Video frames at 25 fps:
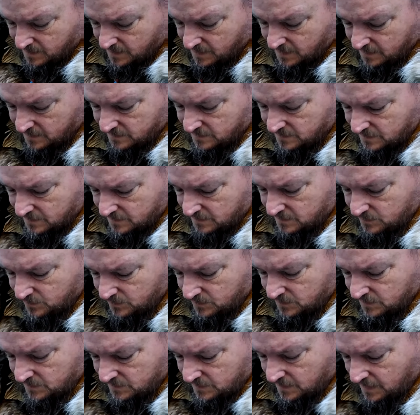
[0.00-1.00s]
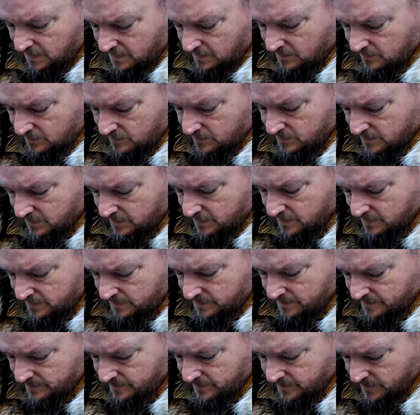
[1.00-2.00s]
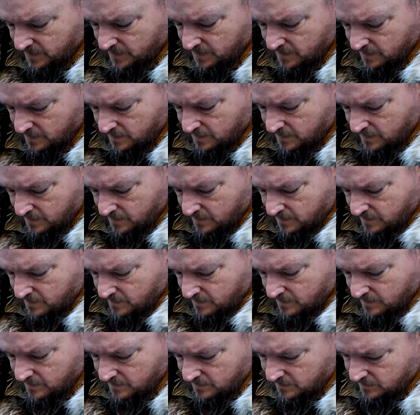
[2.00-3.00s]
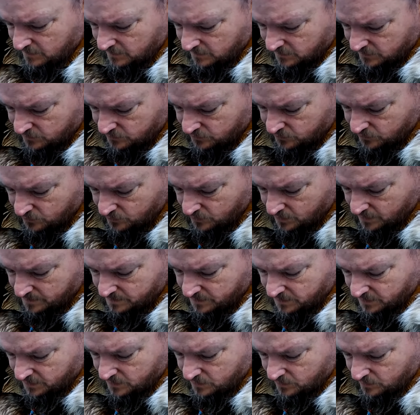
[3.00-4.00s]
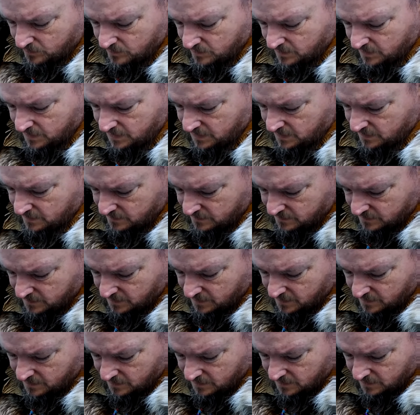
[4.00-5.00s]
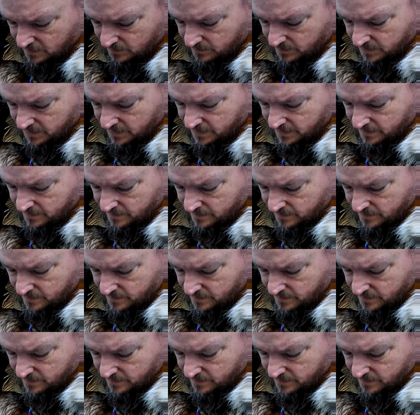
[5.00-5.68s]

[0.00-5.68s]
Okay, so this one's antler here. I'll just true up the ends here a little bit,